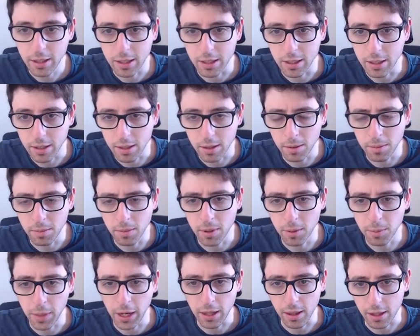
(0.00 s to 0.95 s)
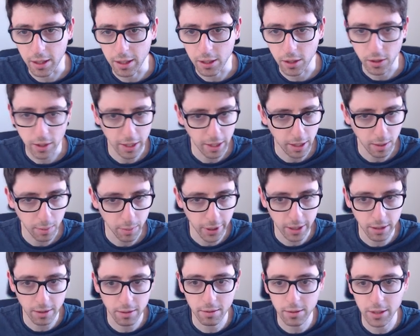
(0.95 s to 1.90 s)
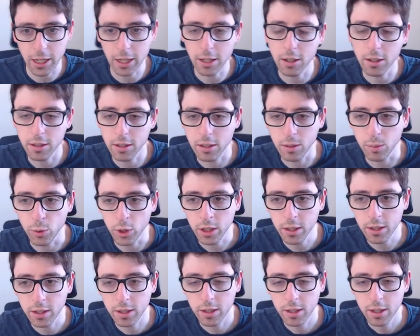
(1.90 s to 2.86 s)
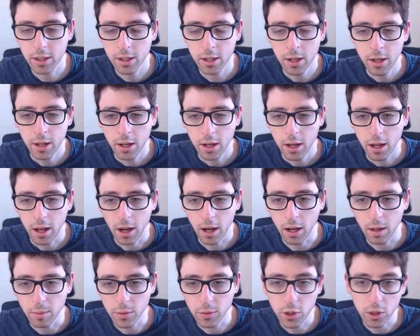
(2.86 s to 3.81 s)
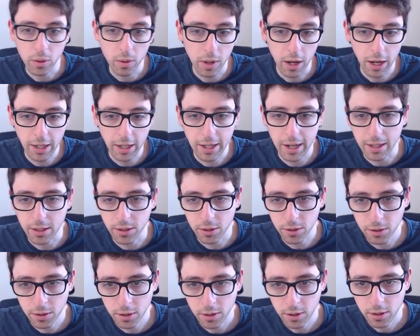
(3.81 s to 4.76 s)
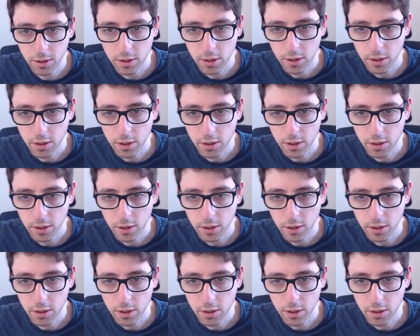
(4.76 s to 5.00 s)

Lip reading: because it meant like, okay, he might take on some risk. So I castle